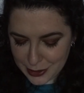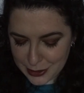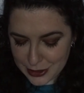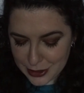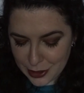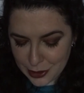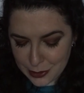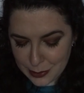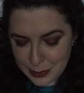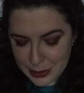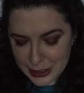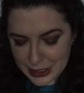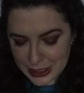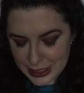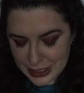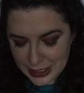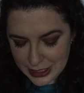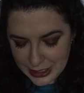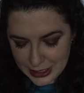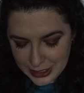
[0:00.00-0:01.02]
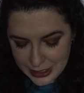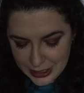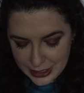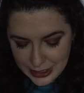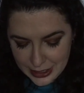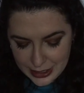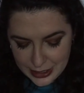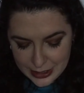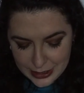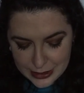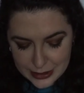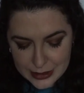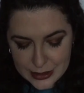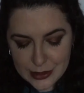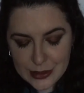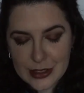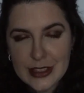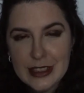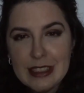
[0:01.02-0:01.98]
it's called Millie.
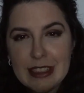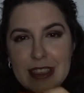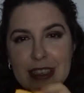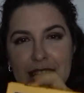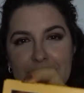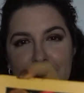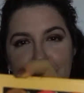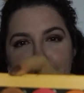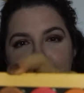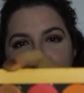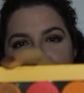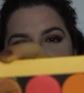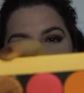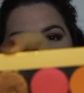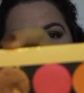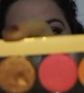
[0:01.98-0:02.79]
So it's really